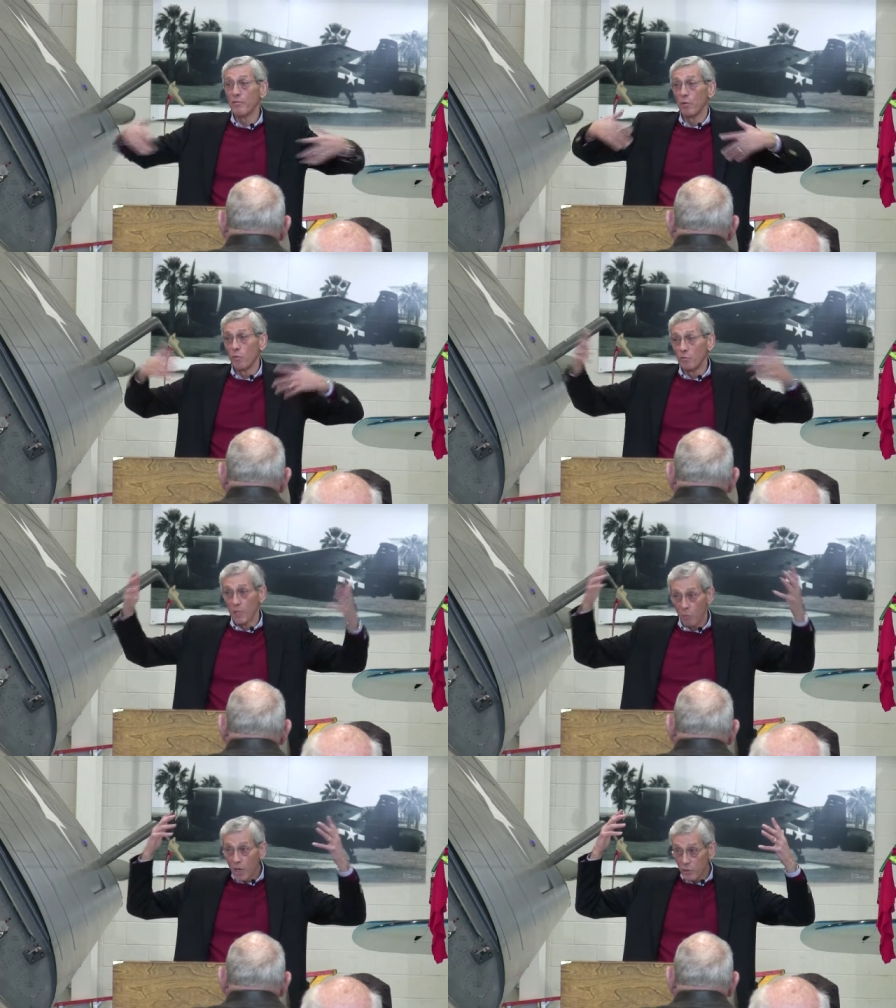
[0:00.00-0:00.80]
if there,
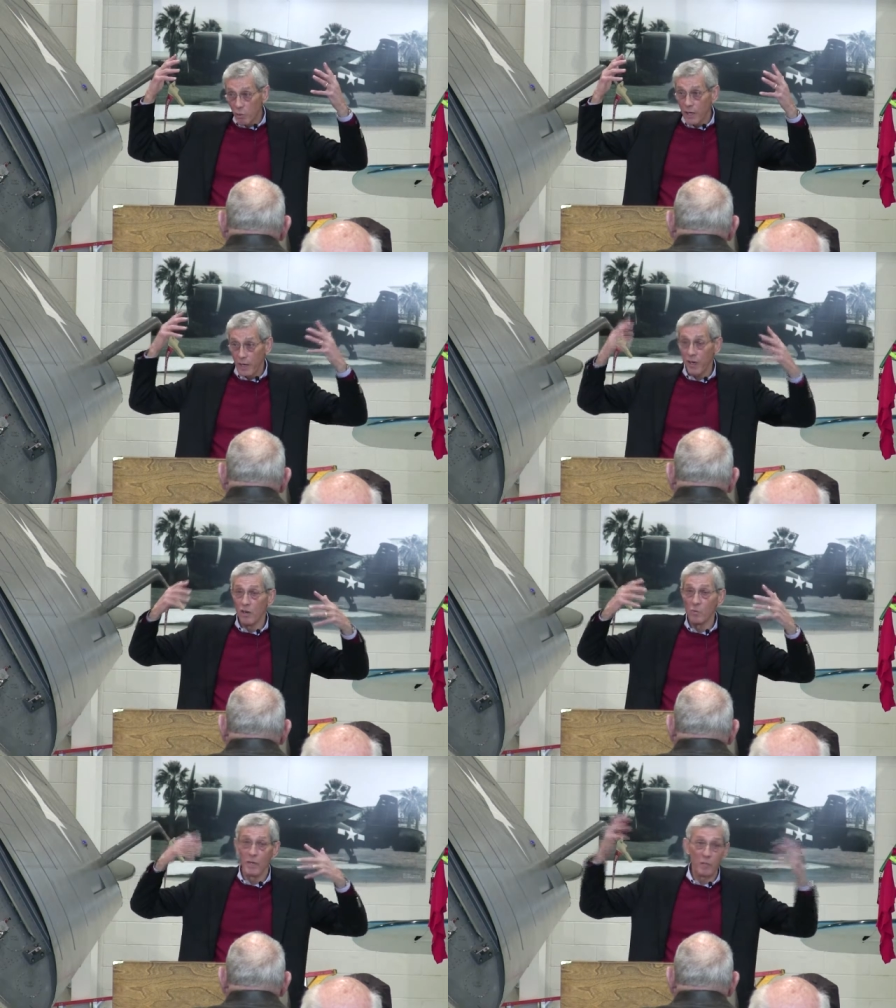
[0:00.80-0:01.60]
there, was one, I
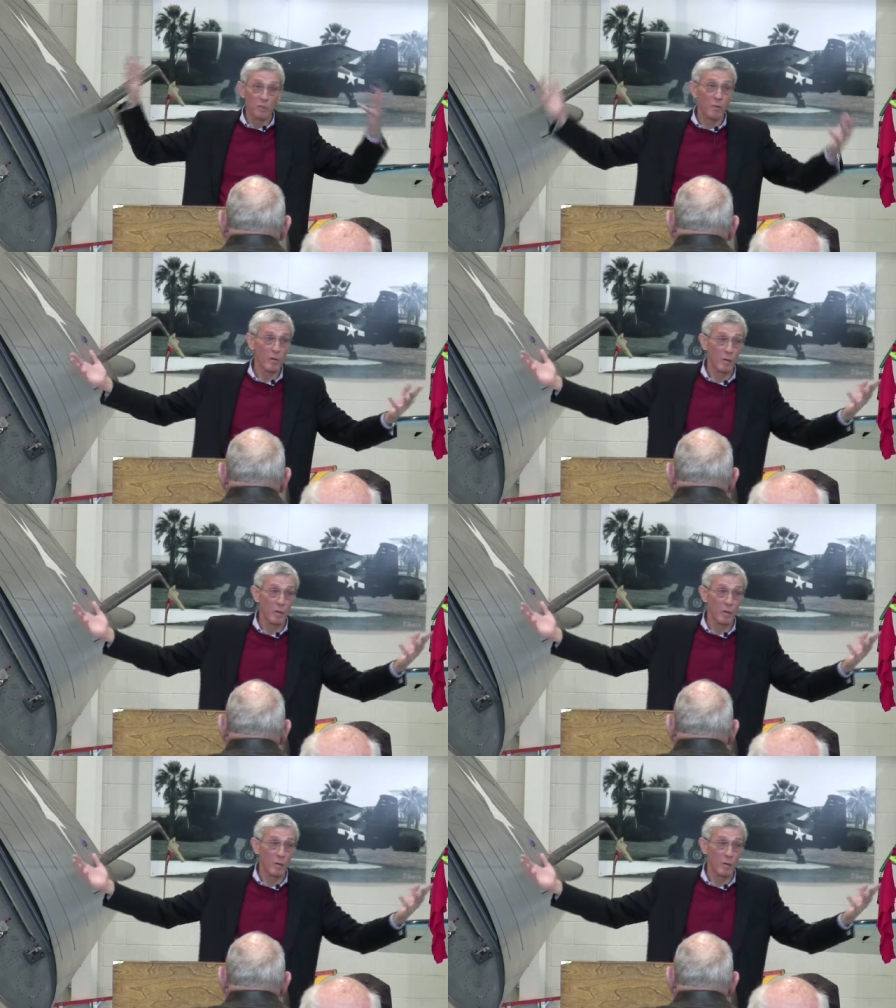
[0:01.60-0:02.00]
know, but he was